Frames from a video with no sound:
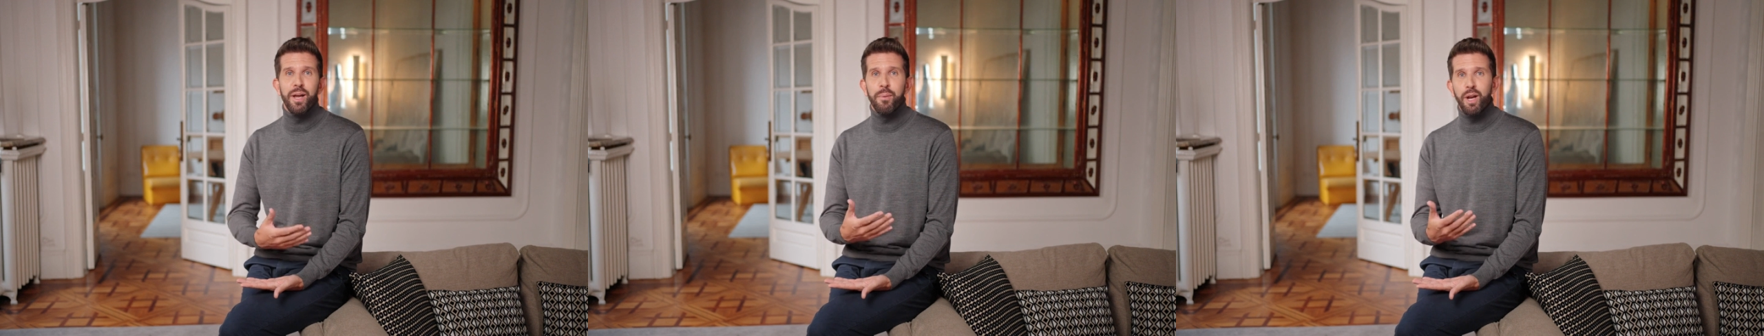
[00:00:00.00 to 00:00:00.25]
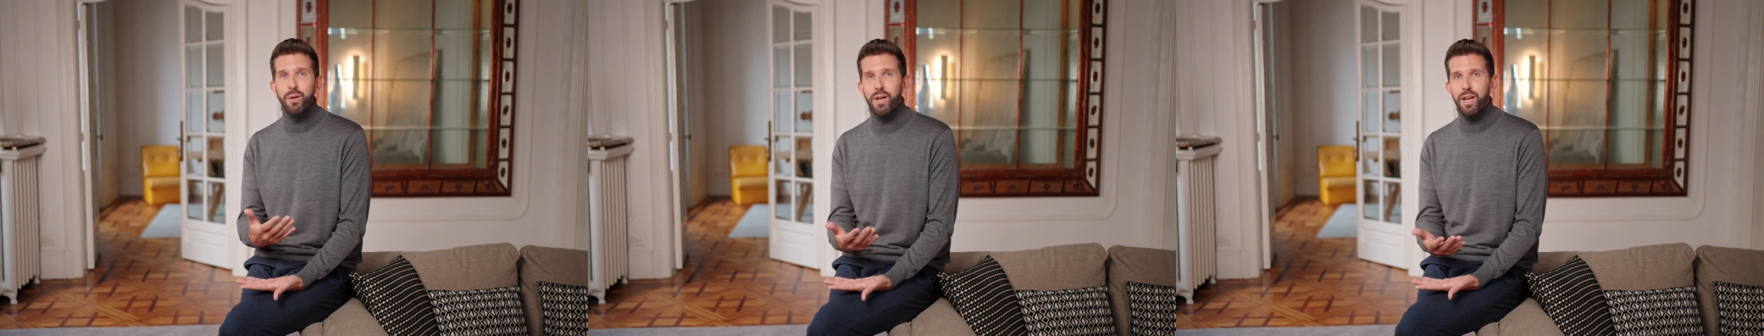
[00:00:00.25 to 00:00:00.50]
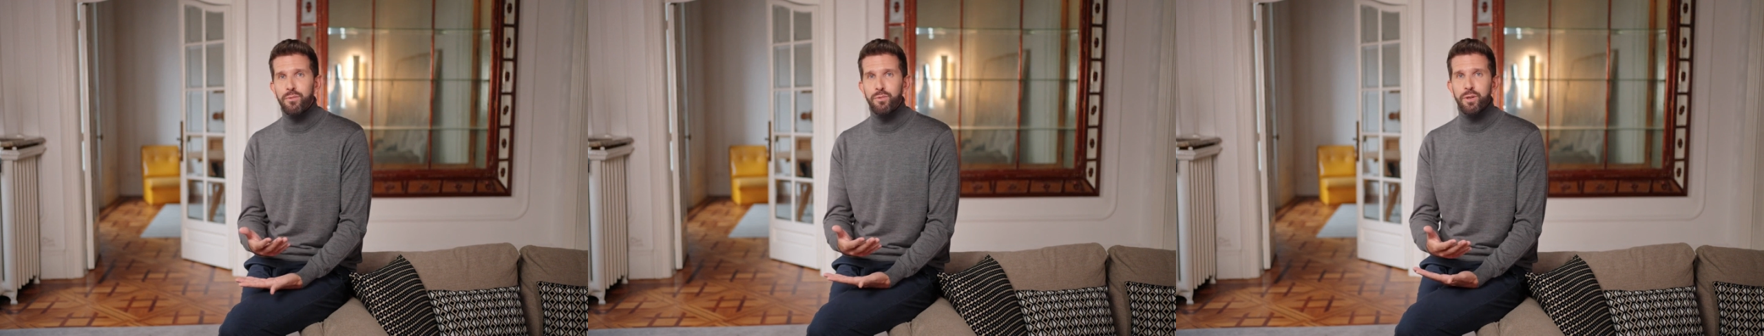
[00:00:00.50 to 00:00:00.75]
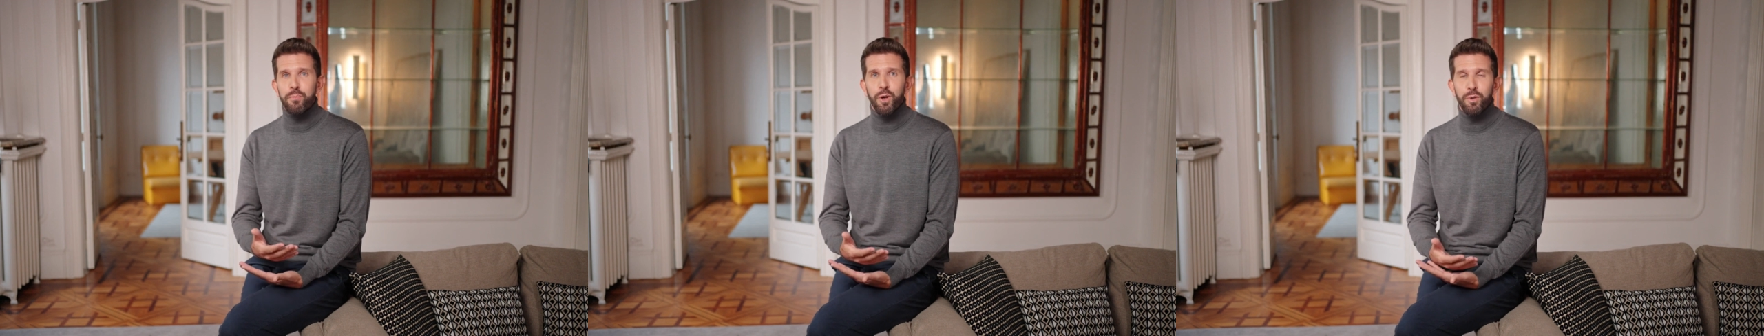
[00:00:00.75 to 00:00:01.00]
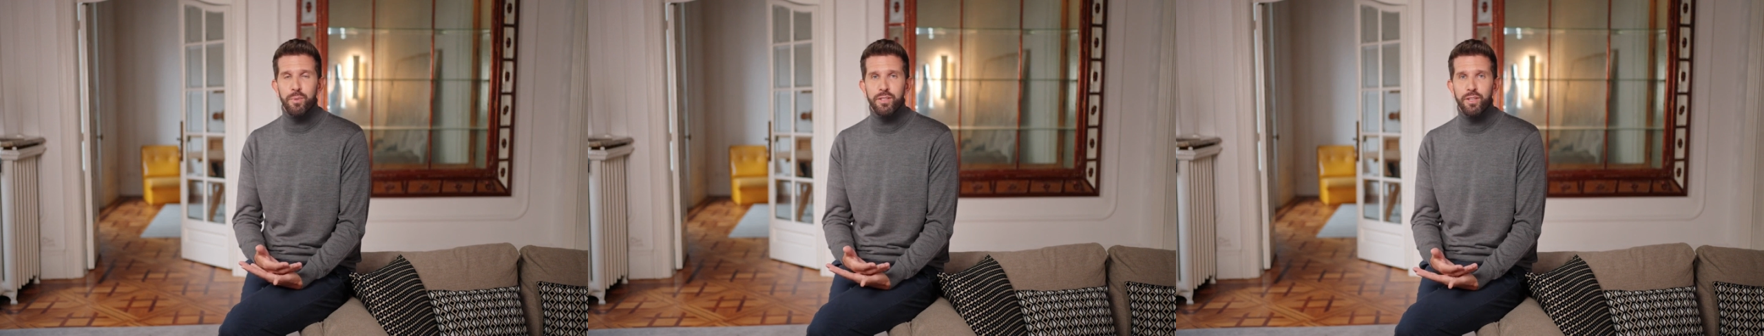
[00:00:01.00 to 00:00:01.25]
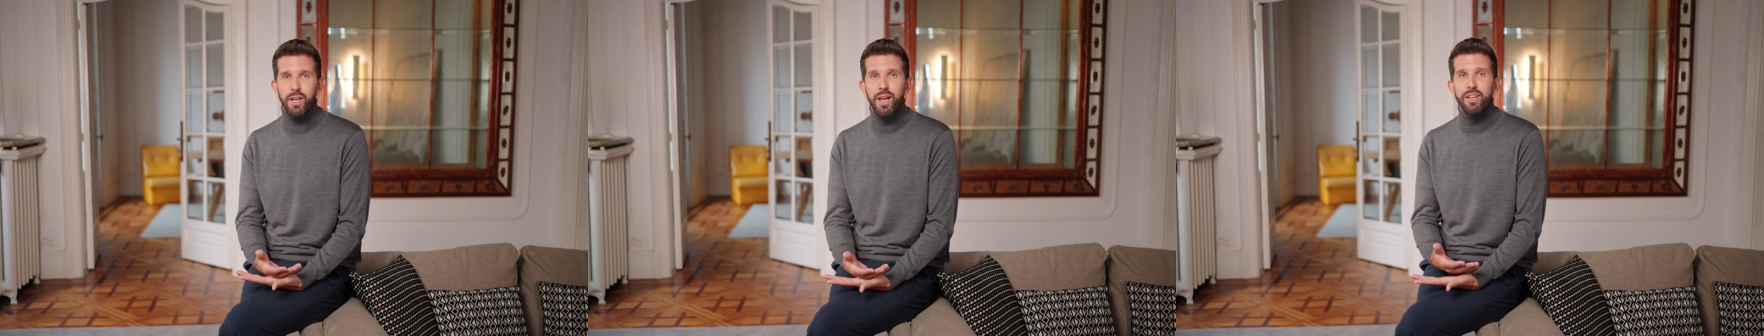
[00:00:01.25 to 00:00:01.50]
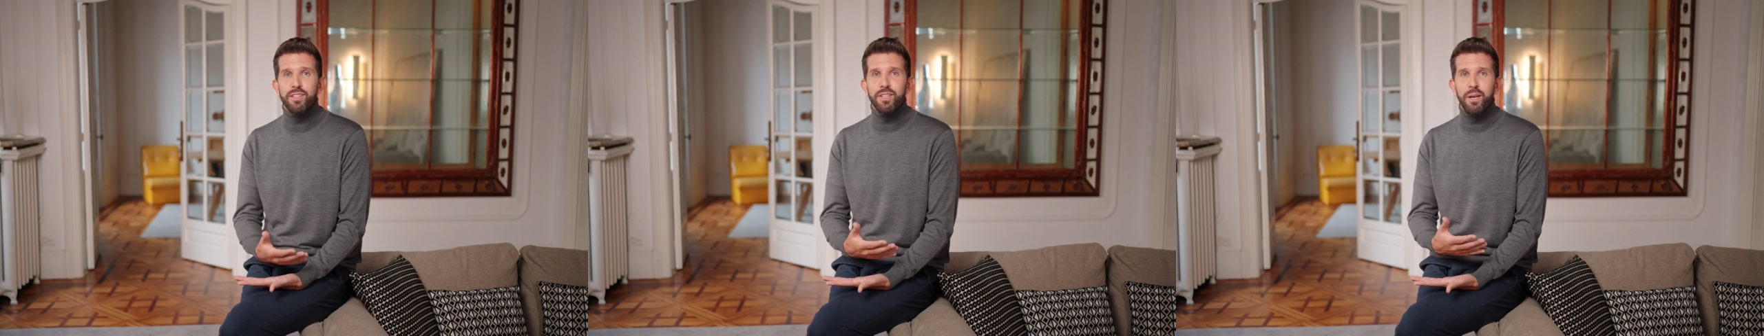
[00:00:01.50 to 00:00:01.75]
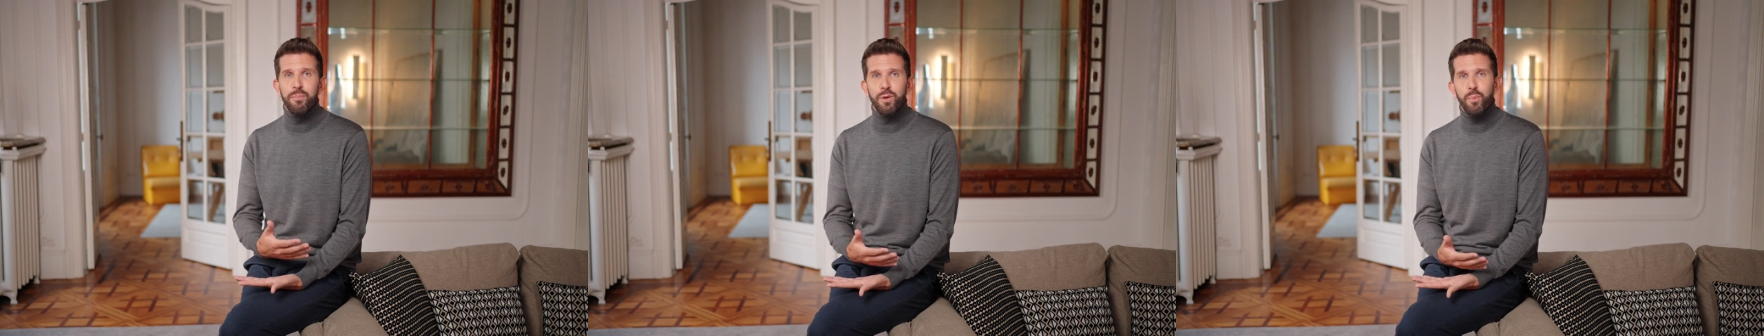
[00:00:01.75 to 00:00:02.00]
about every moment I
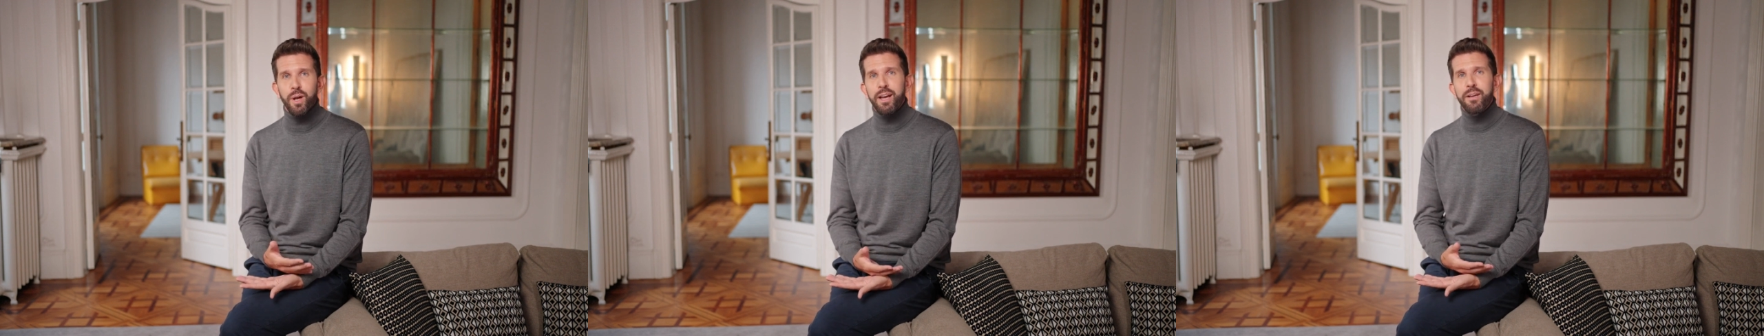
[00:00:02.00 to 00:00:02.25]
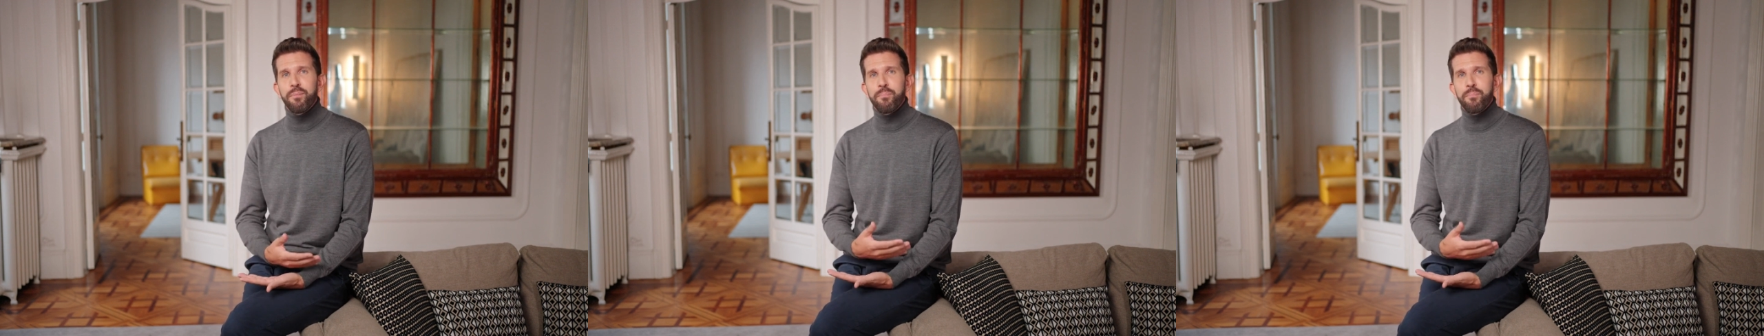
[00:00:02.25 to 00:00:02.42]
stepped away.